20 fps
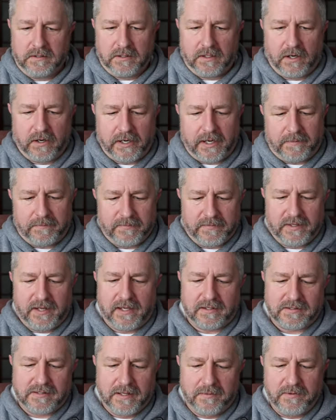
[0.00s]
Okay,
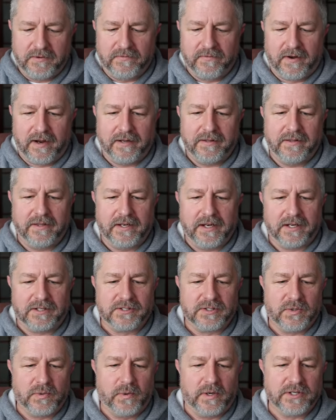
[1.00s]
yes, let me find the
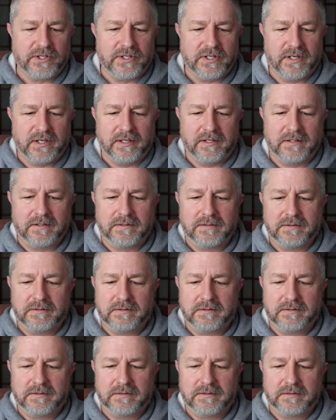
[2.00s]
next question.